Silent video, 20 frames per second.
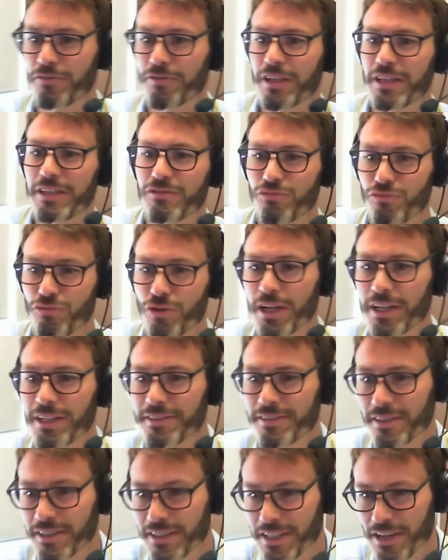of these really
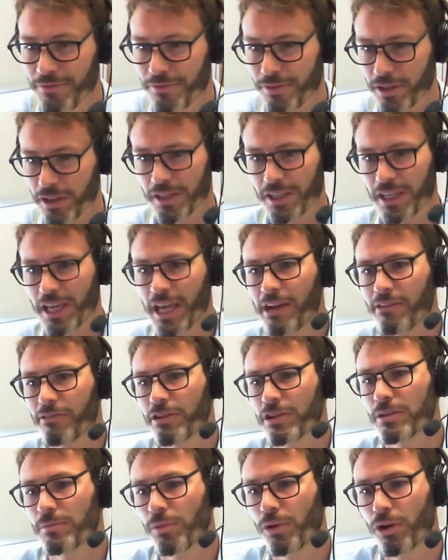significant
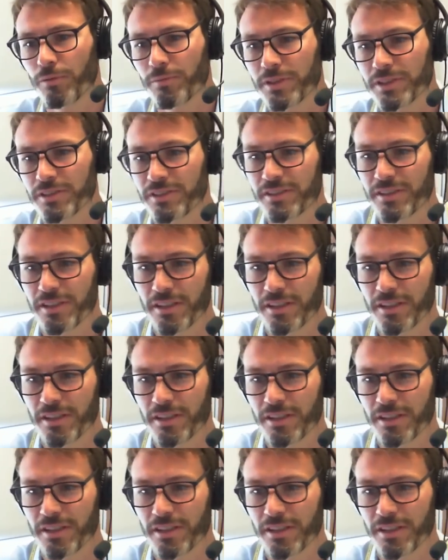carrier deployments